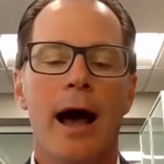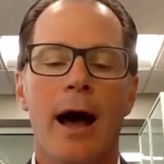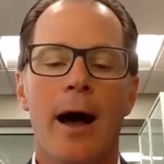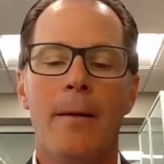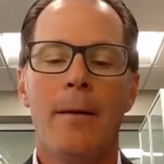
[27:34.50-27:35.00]

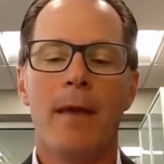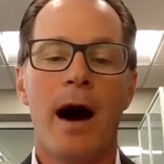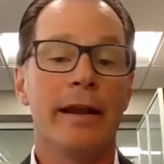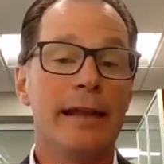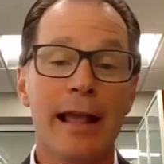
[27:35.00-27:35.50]
On
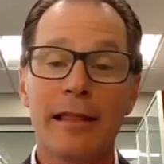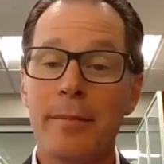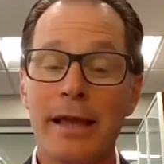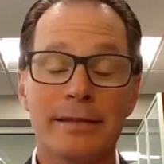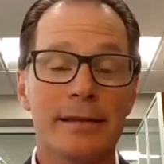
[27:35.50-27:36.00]
a daily
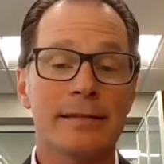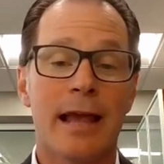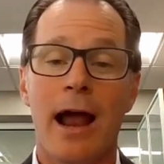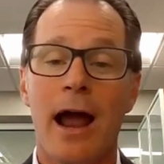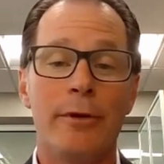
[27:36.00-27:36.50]
basis,
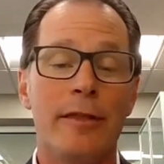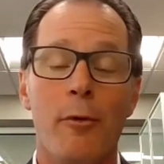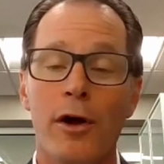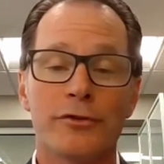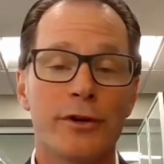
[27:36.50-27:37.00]
I read the
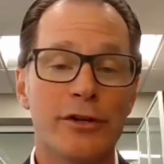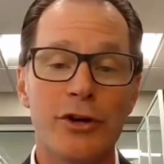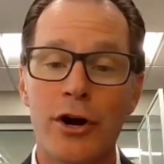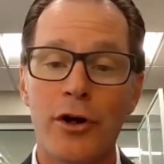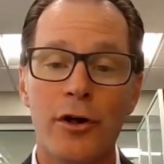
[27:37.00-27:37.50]
Wall Street
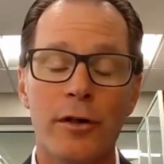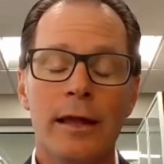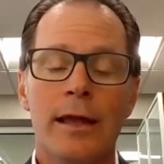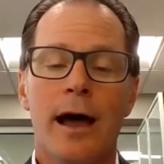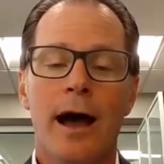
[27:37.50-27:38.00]
Journal.
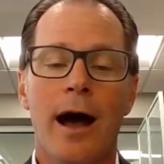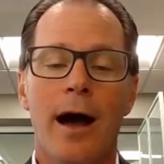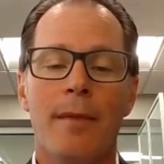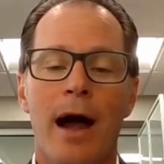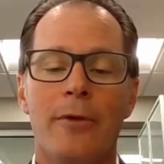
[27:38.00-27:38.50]

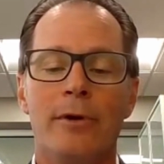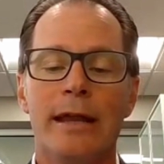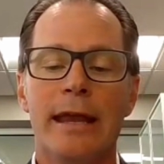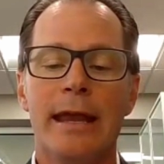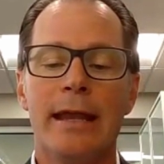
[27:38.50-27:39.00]
I
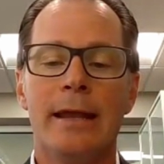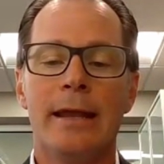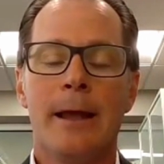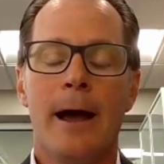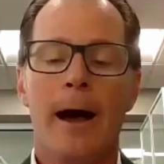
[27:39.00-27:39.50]
read
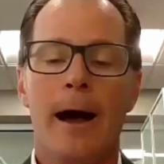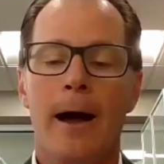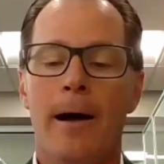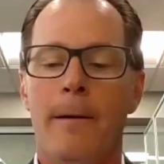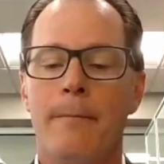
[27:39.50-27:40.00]

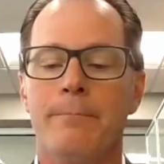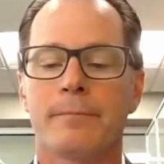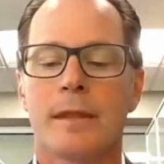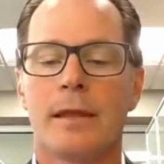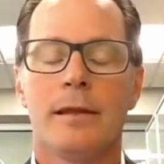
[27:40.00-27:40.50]

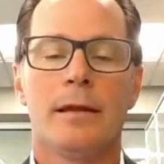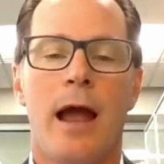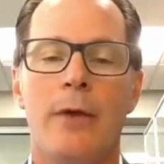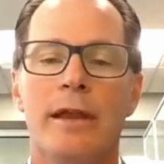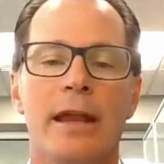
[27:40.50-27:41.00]

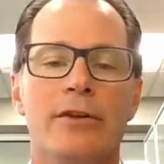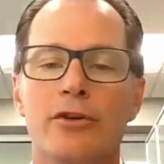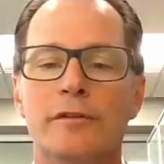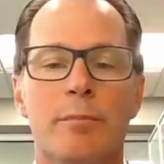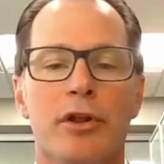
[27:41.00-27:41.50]

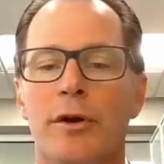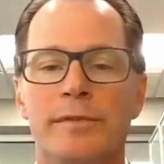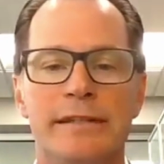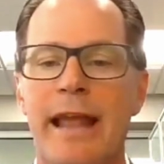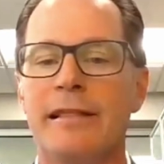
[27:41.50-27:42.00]
news
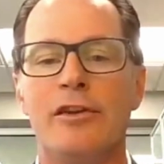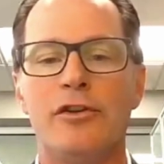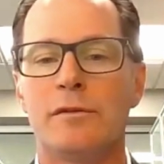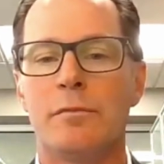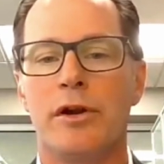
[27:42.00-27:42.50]
blurbs, daily
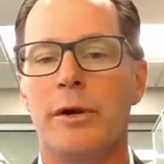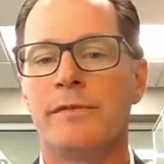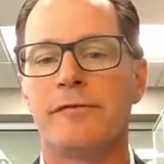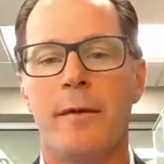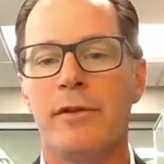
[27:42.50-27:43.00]
news
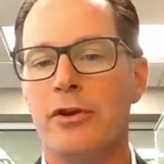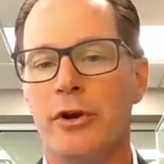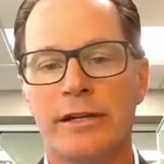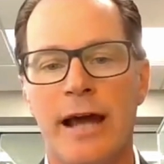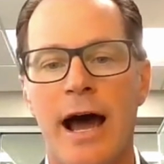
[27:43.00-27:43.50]
blurbs from the New
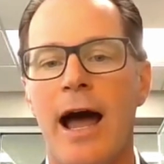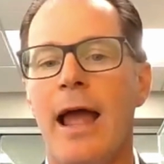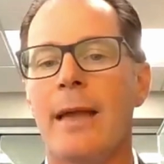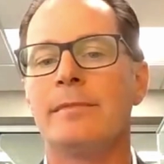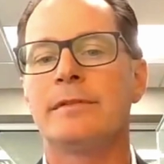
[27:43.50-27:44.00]
York
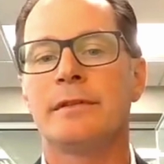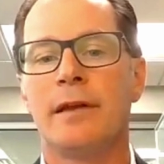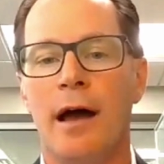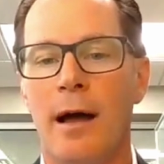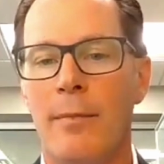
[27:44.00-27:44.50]
Times,
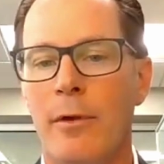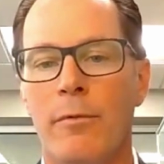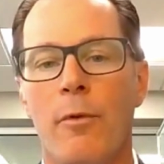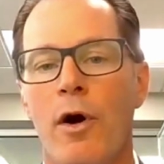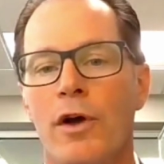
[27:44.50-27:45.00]

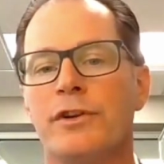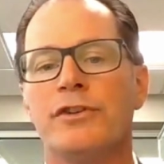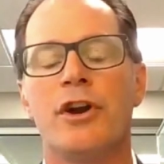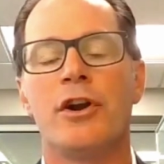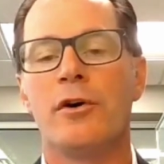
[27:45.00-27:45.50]
the Wall Street
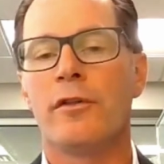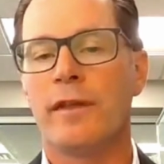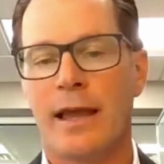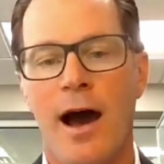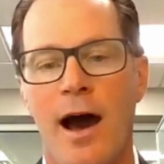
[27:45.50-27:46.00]
Journal,
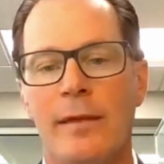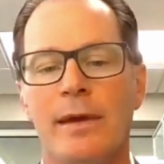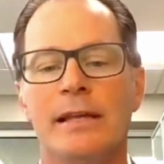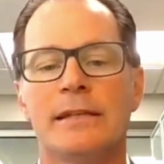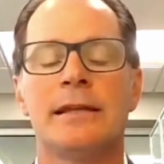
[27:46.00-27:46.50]
the
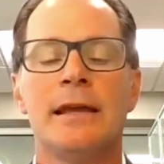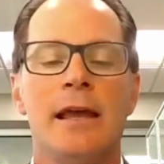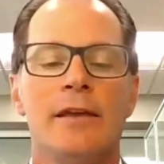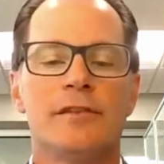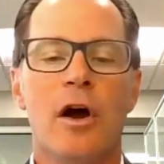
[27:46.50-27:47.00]
Economist.
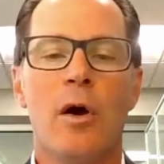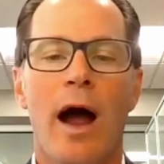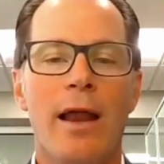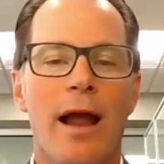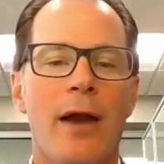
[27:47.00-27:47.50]
So
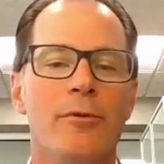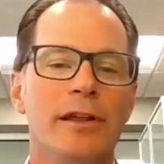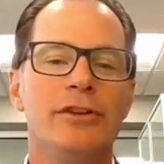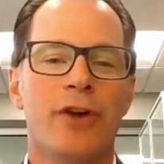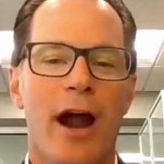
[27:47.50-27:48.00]
I
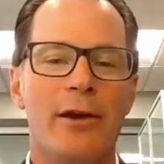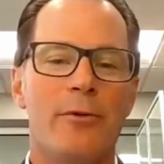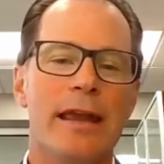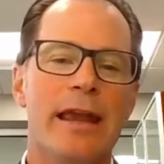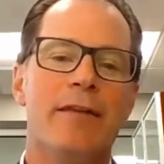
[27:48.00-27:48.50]
really try to
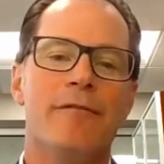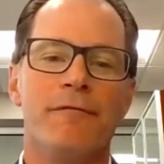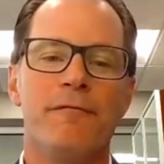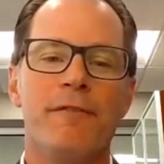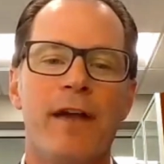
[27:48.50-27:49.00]
read
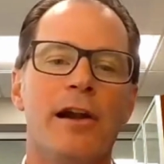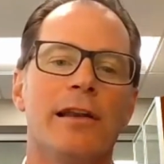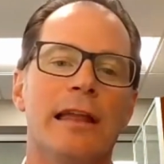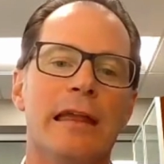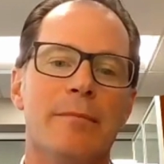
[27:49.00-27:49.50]

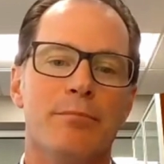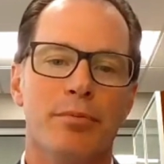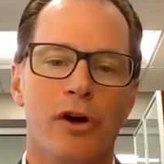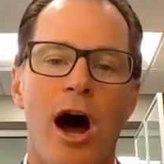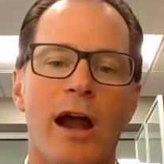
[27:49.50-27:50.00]
fairly
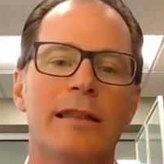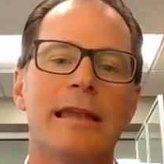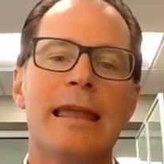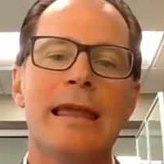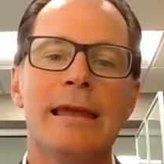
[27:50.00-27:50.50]

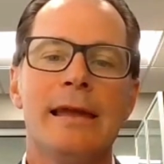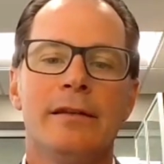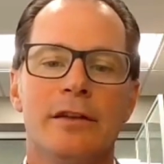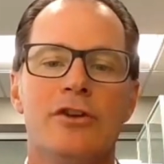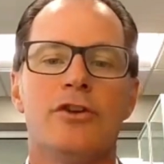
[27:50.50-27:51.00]
broadly
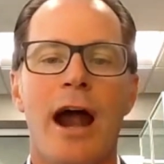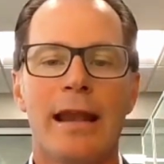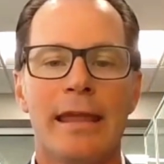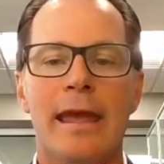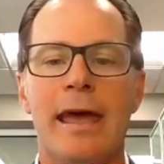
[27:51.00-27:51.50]
to try
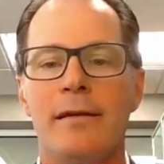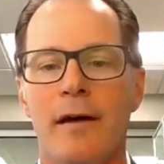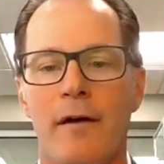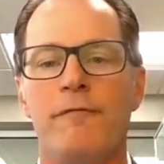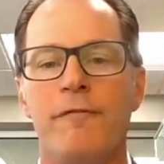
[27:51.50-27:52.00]
to get
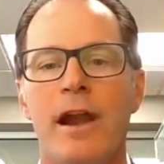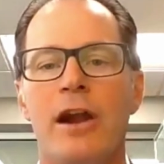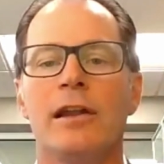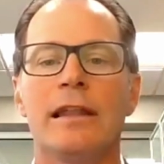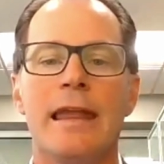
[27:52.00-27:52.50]
a
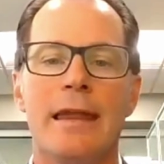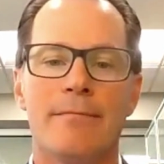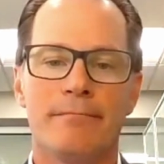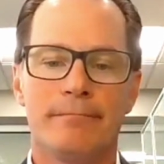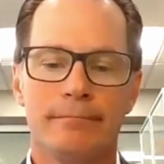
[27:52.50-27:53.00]
fairly